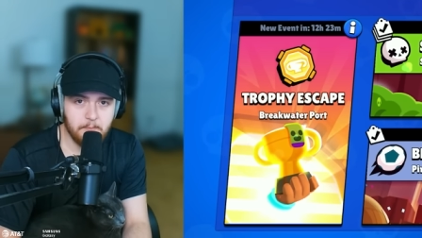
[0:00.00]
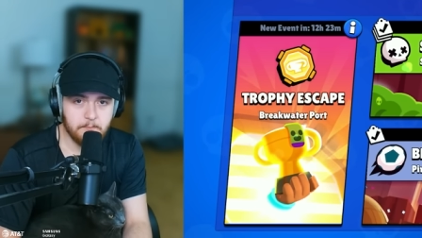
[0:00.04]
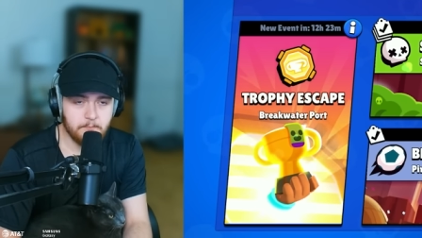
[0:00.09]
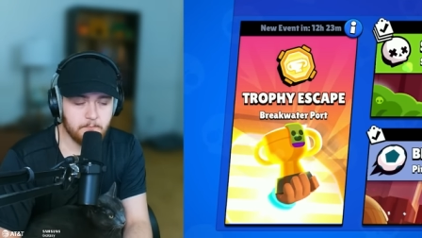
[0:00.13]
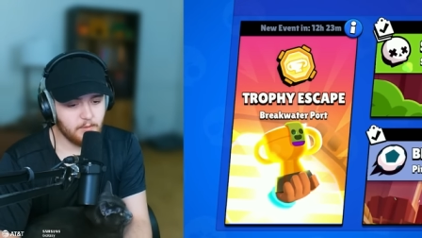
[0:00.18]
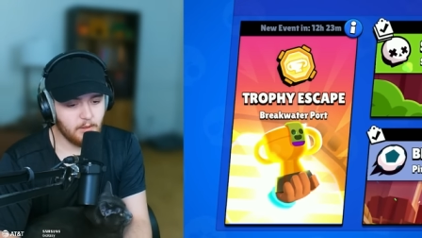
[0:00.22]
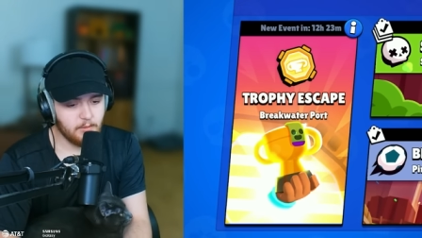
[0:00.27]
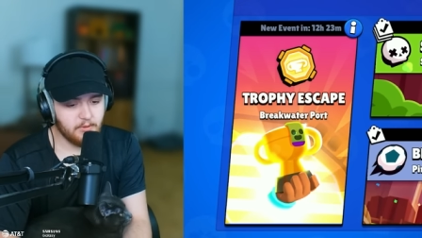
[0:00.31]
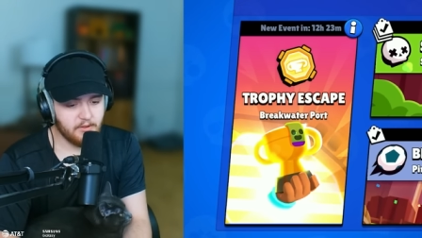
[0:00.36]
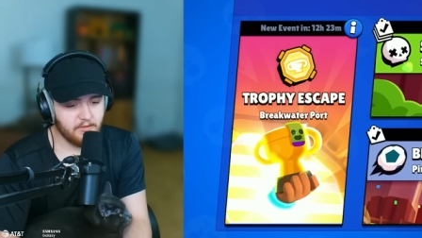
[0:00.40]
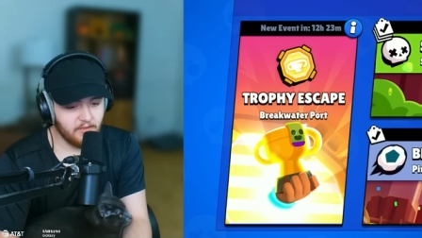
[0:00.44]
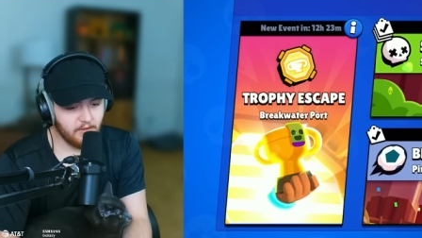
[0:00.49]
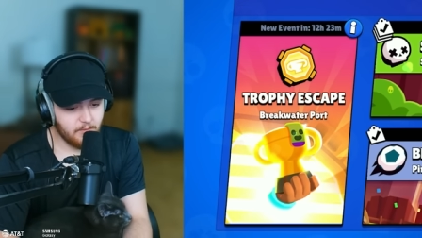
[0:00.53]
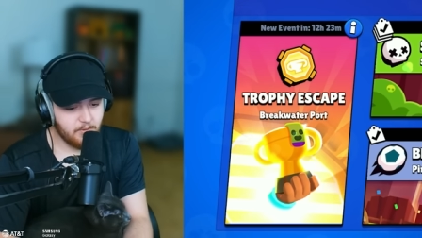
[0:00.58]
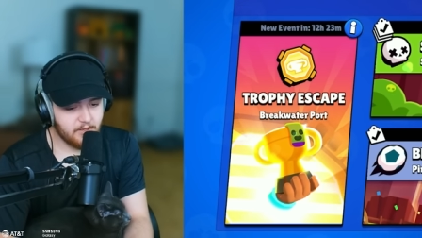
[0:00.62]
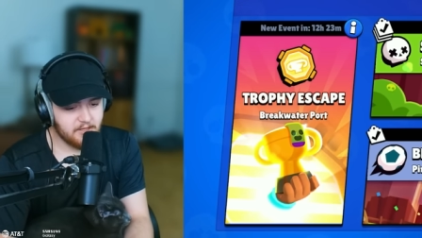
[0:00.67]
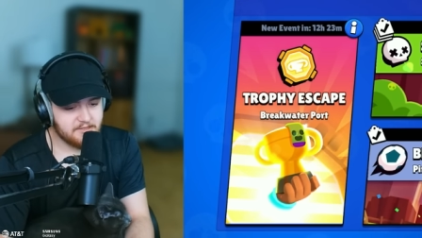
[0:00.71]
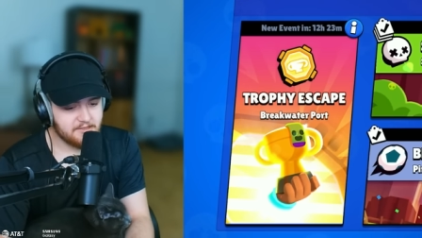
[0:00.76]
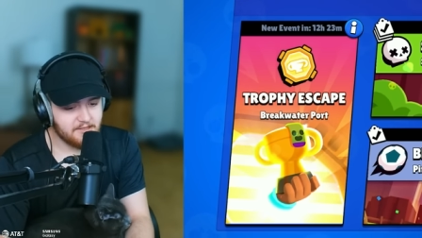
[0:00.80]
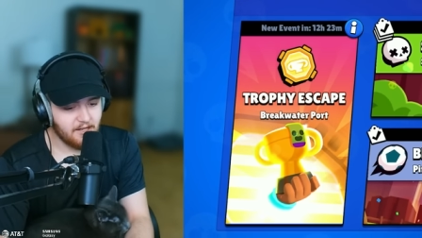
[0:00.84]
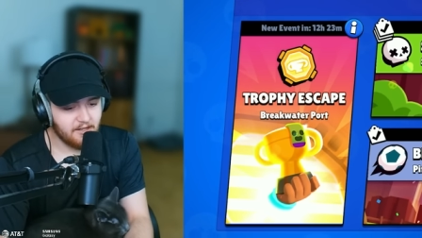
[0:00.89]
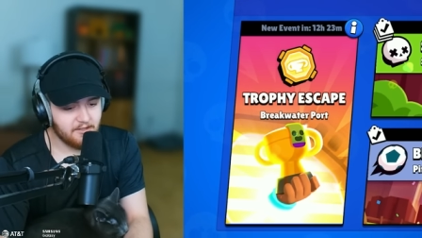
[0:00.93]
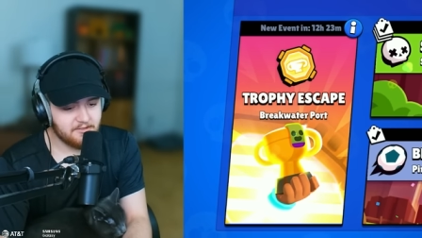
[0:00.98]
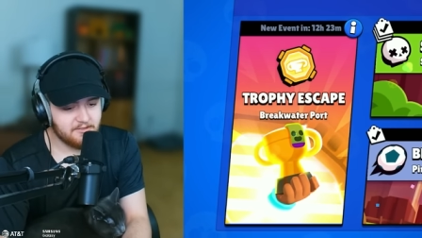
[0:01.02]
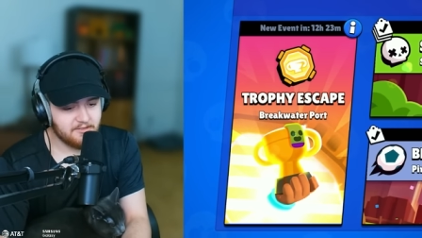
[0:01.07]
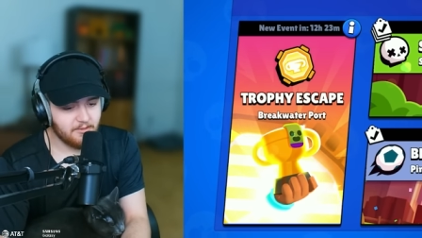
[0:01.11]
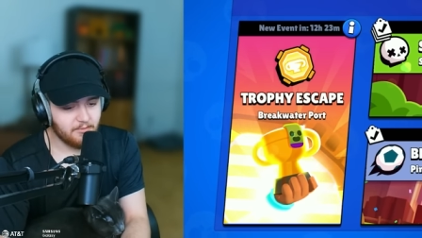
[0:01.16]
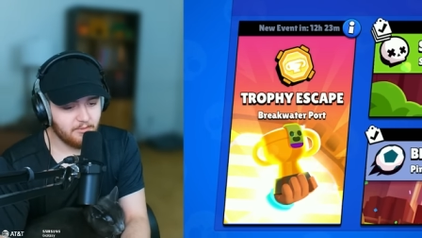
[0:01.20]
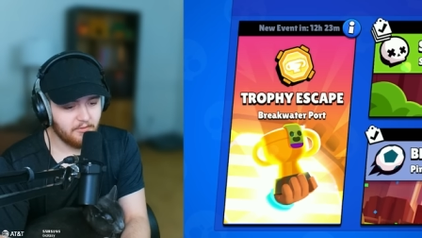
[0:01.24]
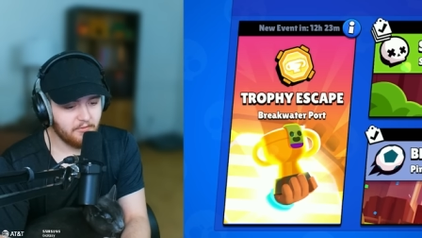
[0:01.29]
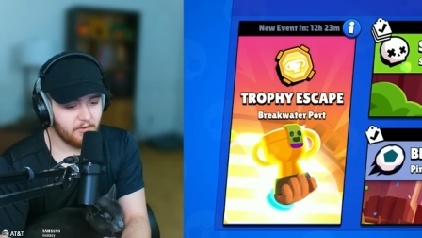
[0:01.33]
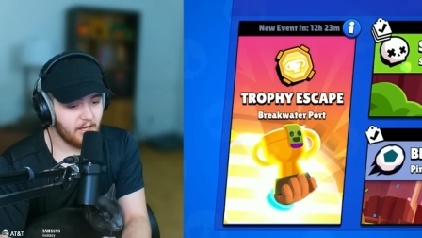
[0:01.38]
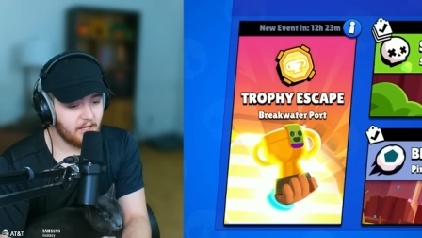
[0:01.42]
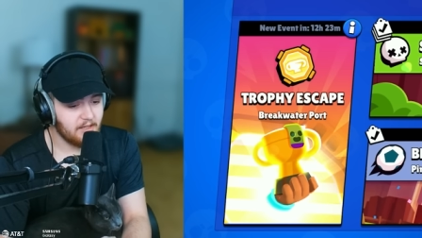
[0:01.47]
It's probably the best
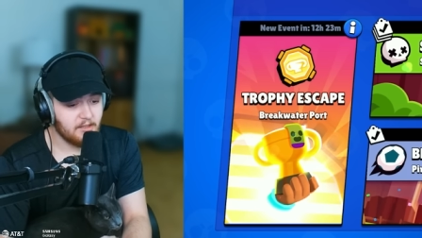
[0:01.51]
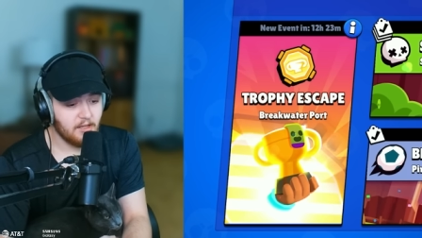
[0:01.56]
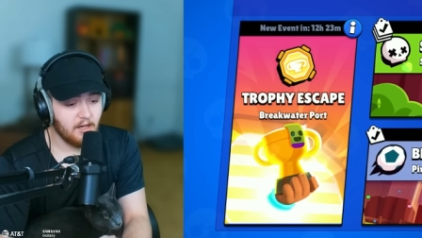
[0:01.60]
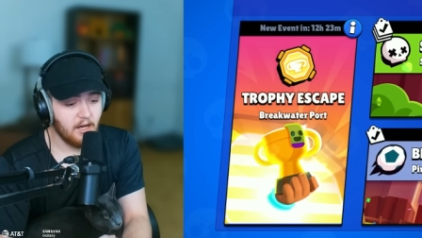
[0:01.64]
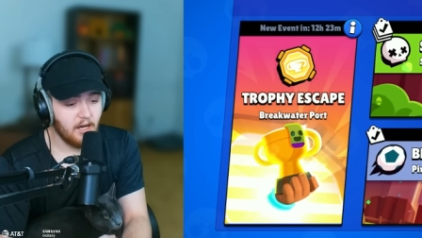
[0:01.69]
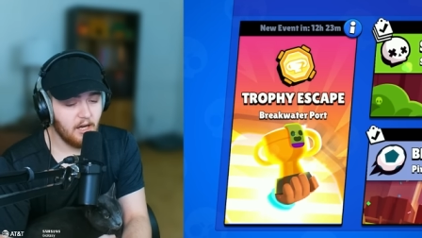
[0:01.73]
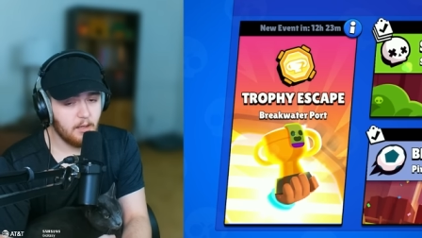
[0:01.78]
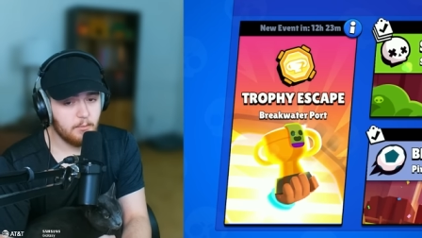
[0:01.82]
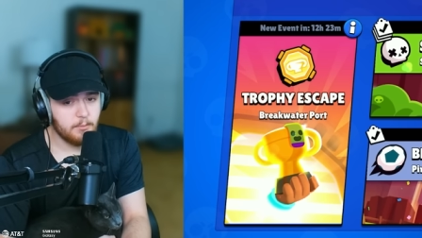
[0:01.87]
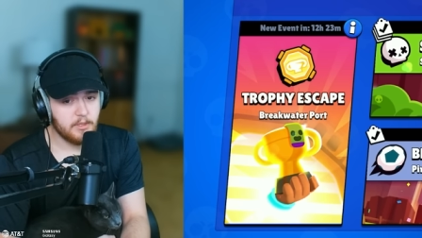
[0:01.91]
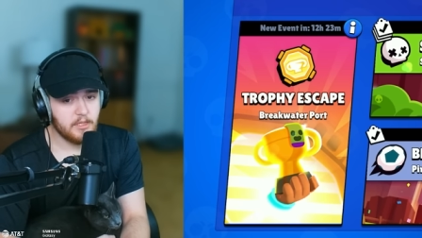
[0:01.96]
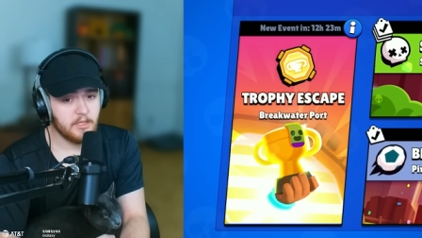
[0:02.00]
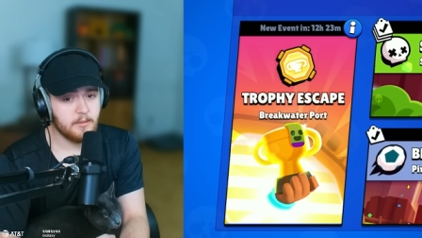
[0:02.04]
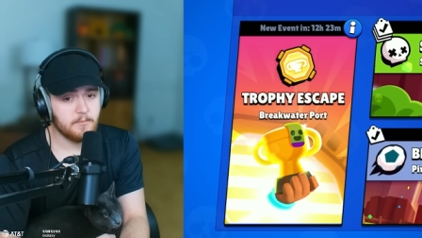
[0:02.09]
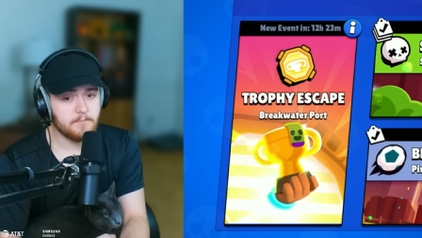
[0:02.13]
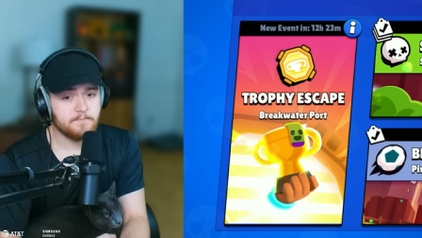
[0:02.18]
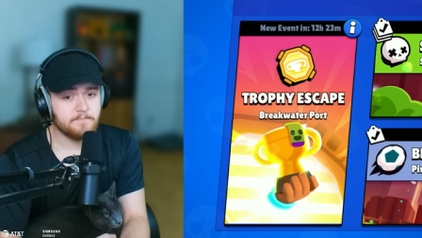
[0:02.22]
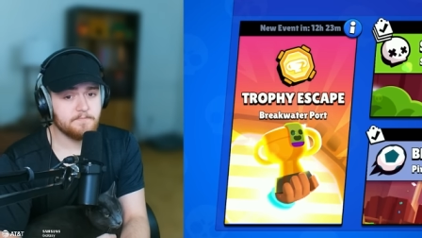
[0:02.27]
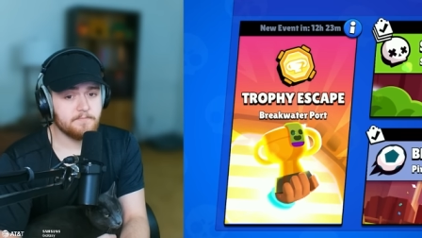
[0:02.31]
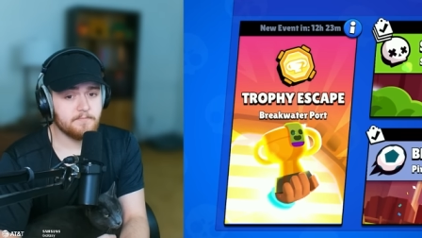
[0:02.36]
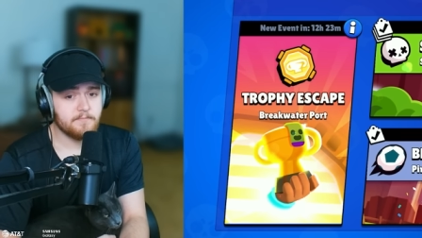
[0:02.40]
concept they've had in a hot minute,